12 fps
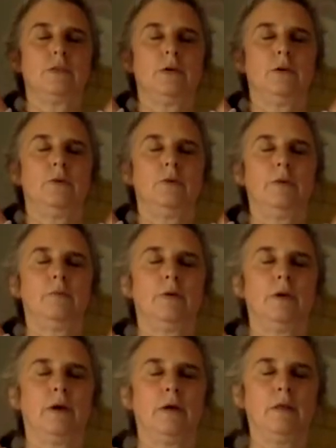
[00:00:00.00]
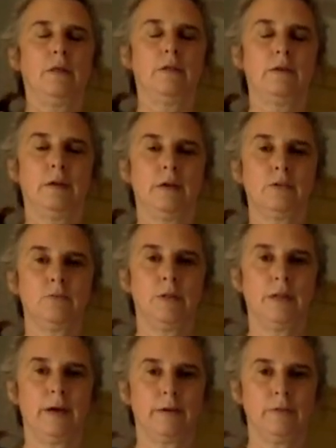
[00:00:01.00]
slow in breath, nice
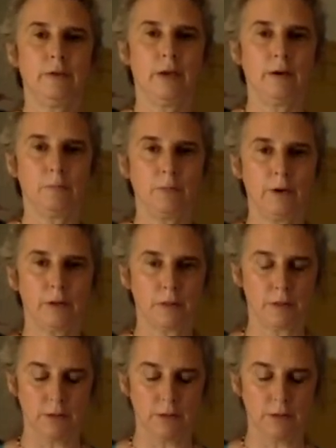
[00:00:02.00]
relaxing out breath.